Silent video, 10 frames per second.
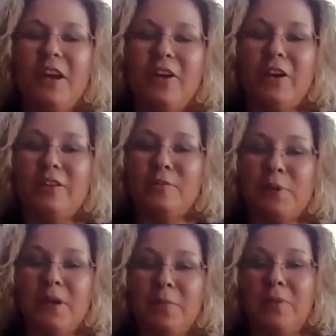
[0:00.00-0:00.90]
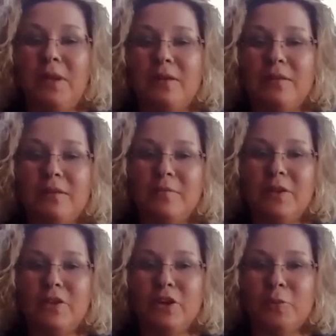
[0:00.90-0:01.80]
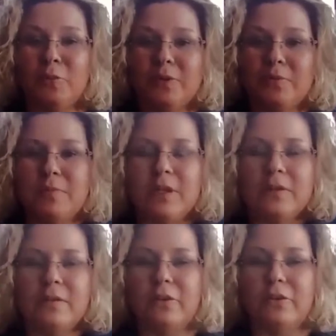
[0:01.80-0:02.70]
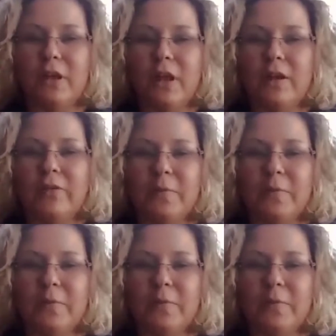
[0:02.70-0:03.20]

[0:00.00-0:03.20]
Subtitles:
and I are going to split up these herbs because there's a lot of